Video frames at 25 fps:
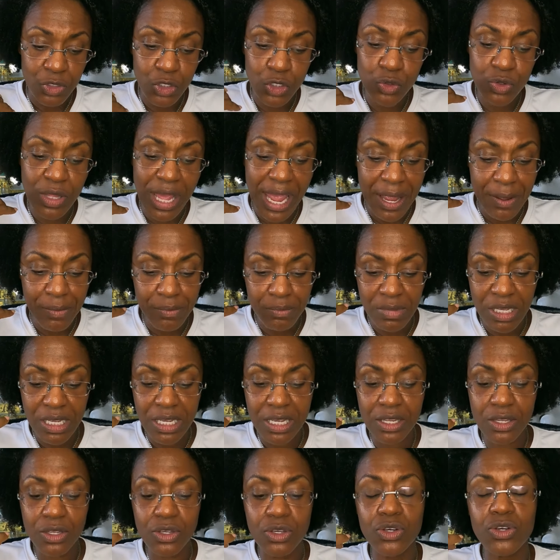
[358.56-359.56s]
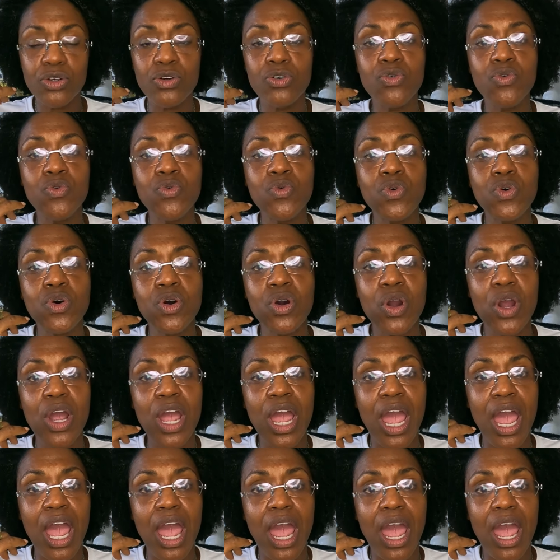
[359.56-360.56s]
do they mean you
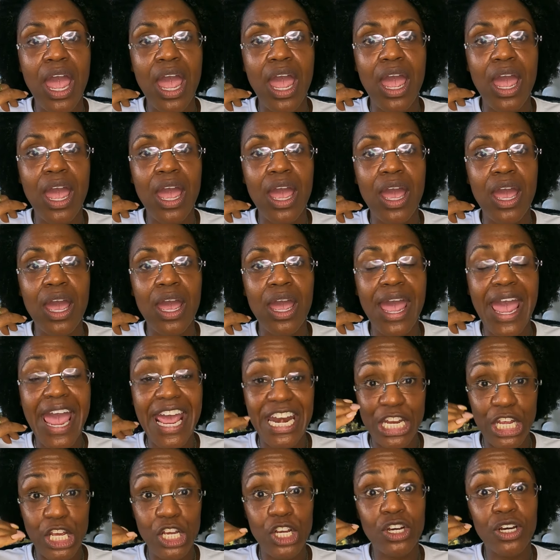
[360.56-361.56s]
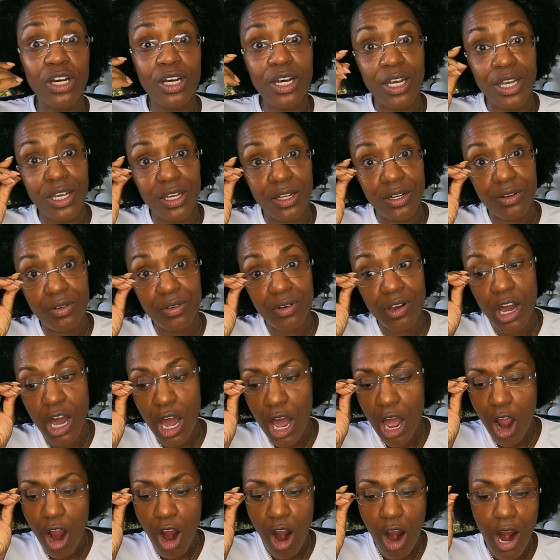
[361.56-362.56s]
any good?
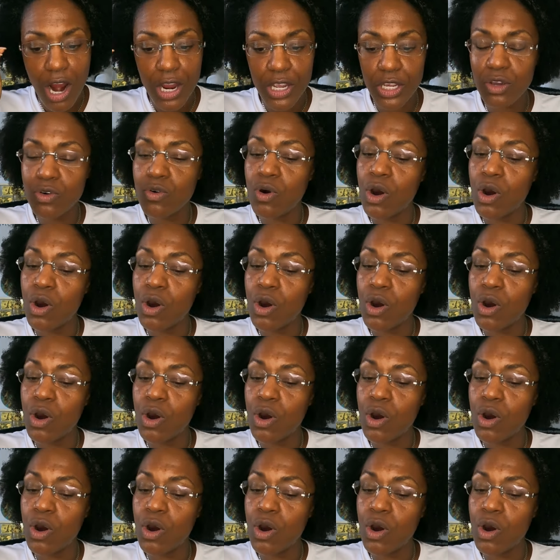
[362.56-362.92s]
Are